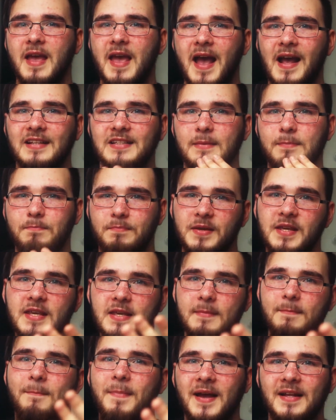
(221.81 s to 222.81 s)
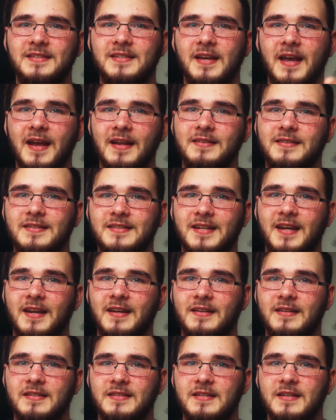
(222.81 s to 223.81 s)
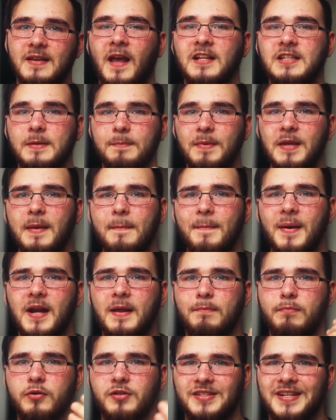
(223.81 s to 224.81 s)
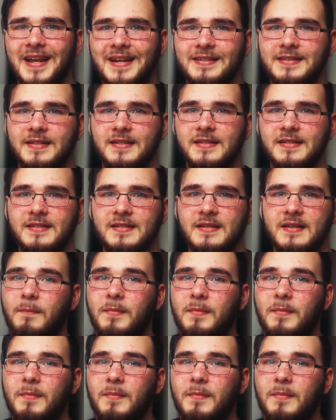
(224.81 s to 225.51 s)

and to be better entertainers, and to be better presenters,